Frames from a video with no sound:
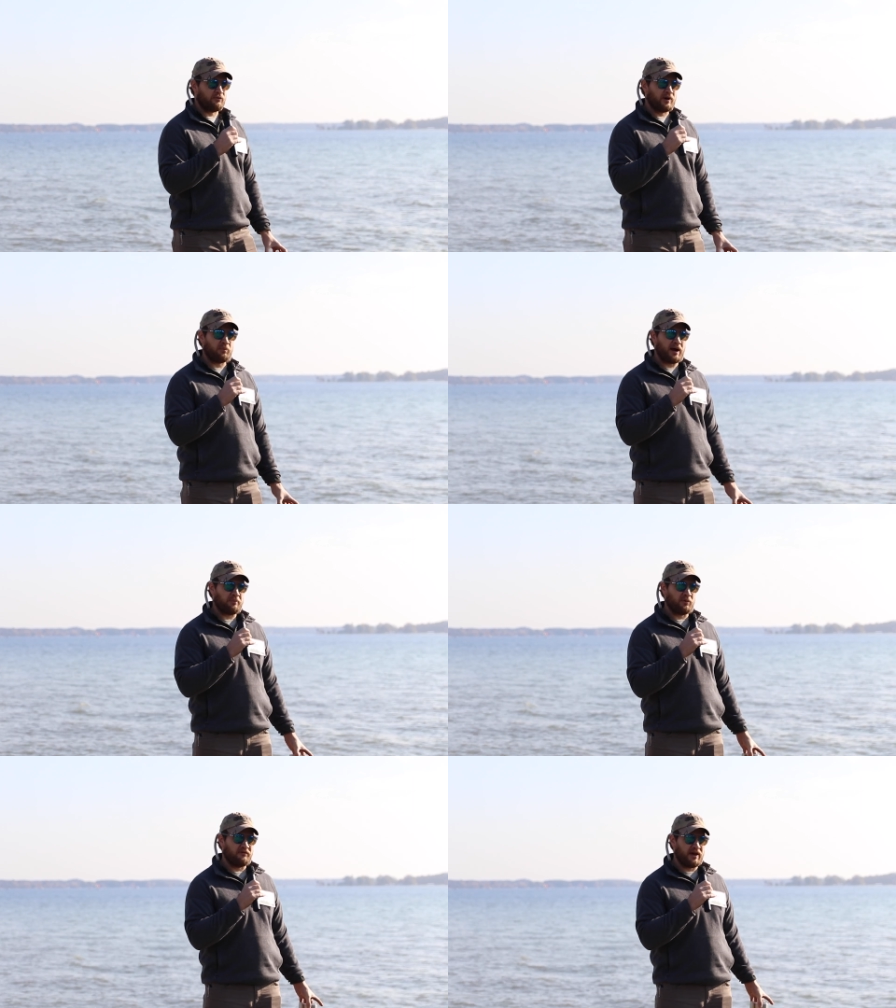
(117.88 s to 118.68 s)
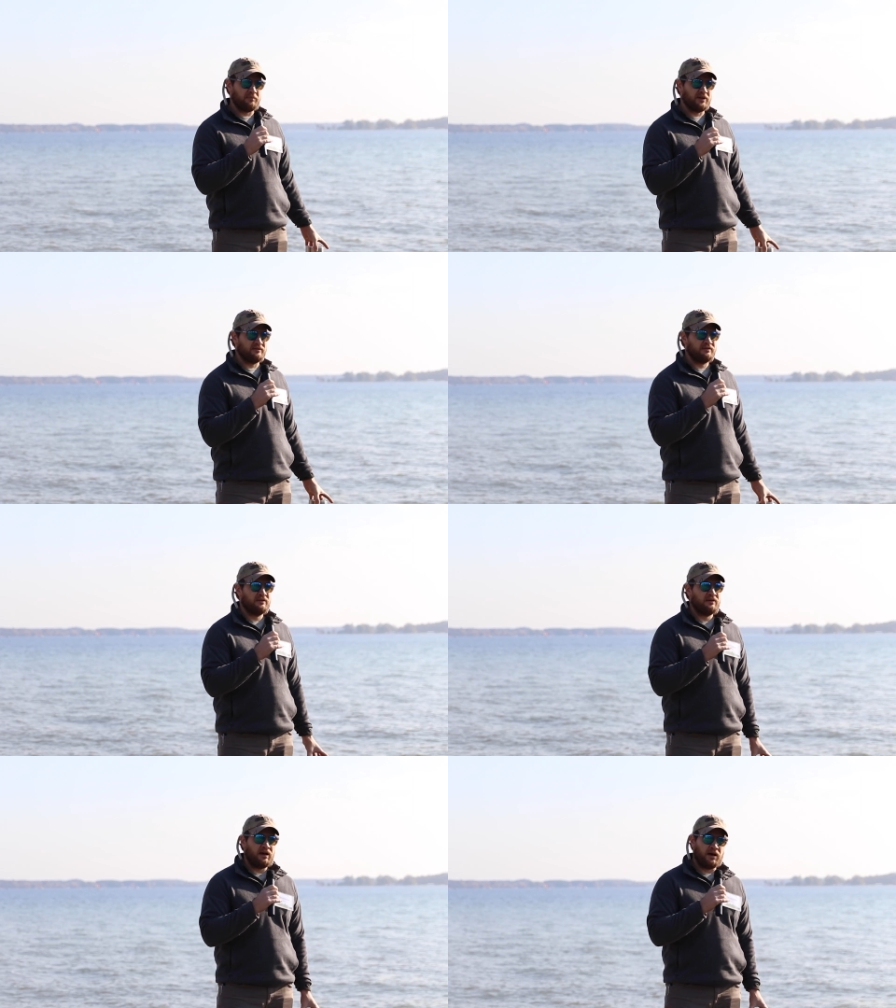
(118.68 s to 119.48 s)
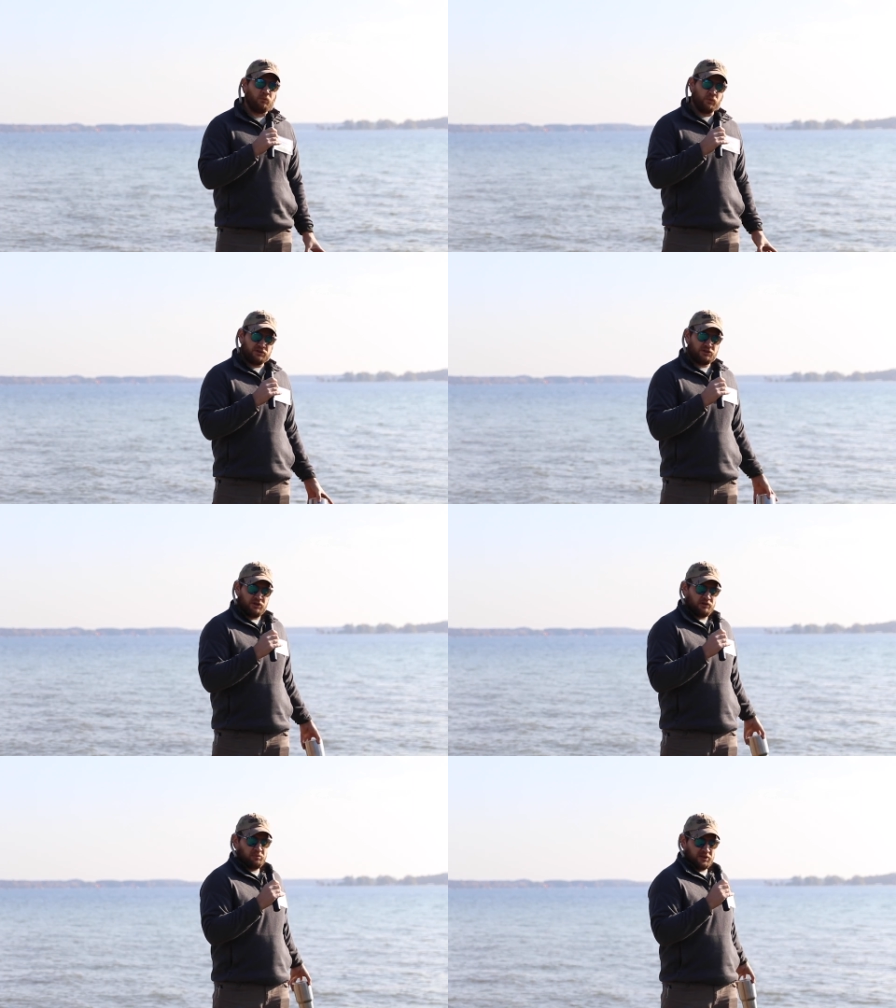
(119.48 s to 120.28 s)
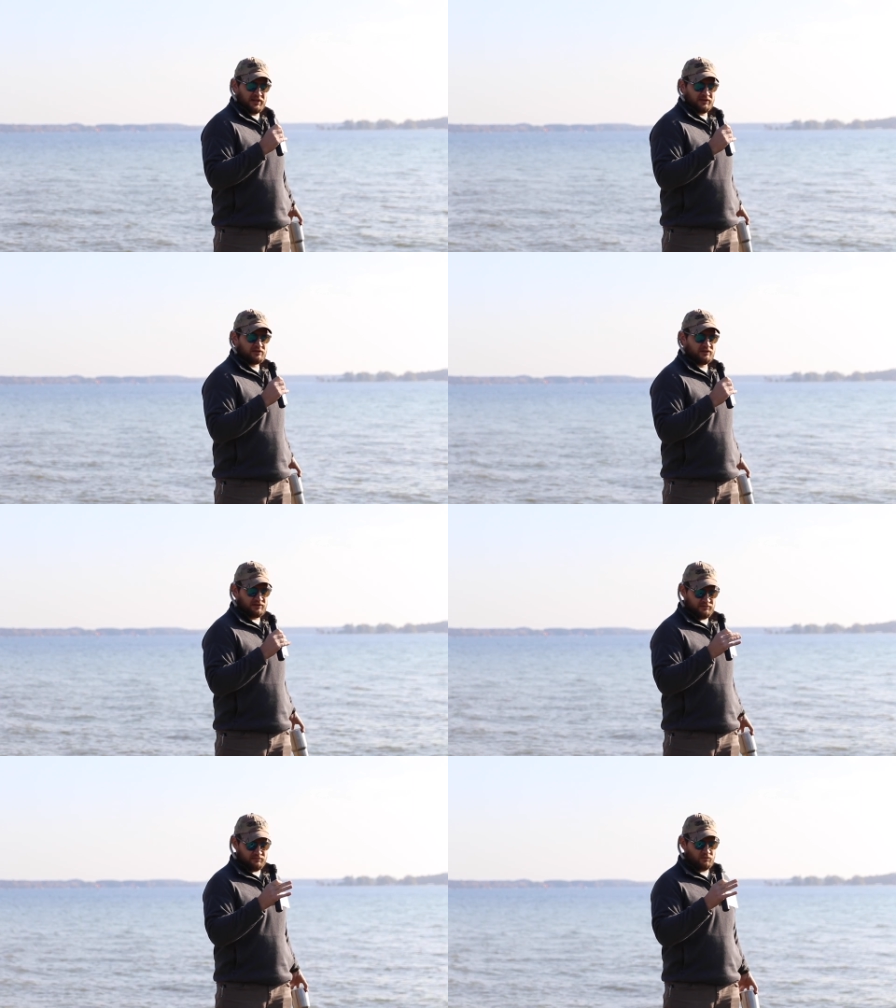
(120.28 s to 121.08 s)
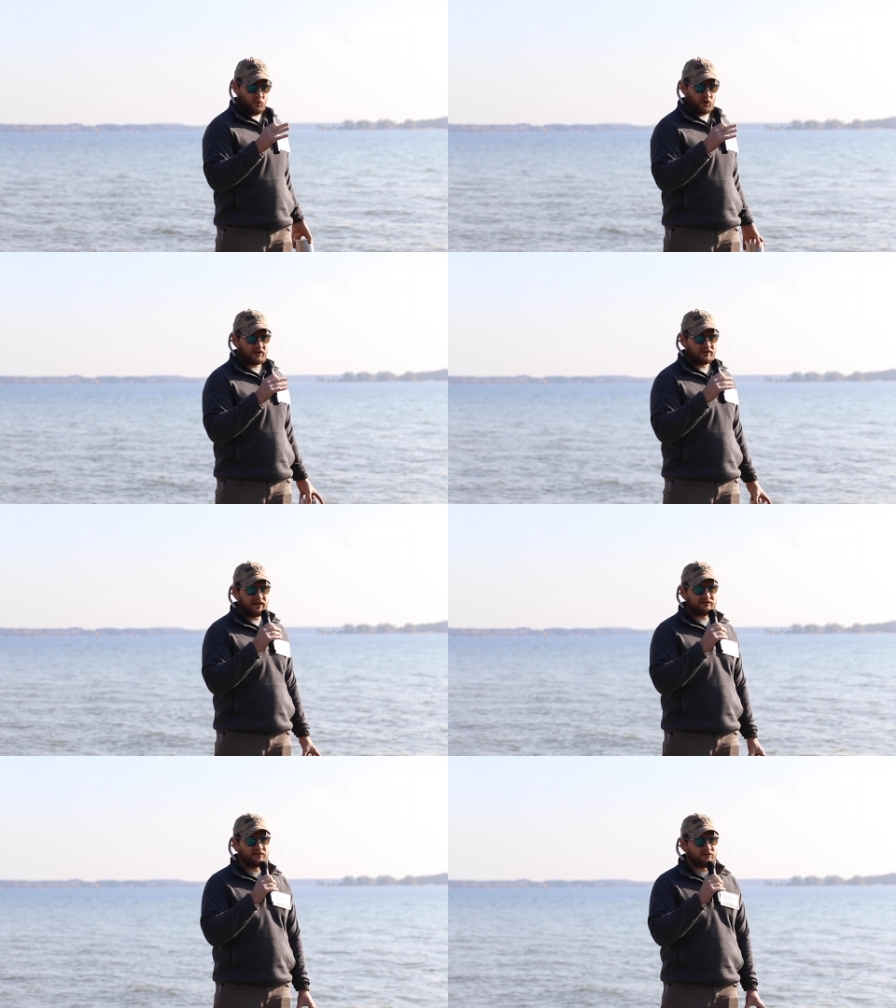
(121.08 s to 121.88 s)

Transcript: at a riprap revetment, uh, which could potentially work in that